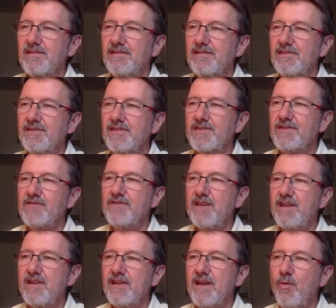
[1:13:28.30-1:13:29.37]
Just
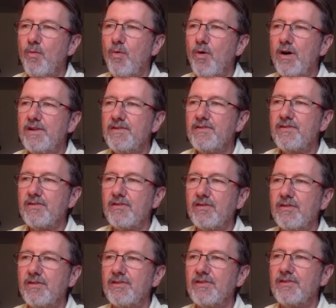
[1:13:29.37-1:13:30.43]
create that one
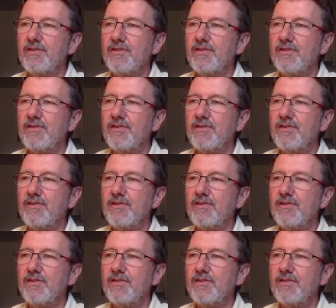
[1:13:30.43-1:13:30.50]
thought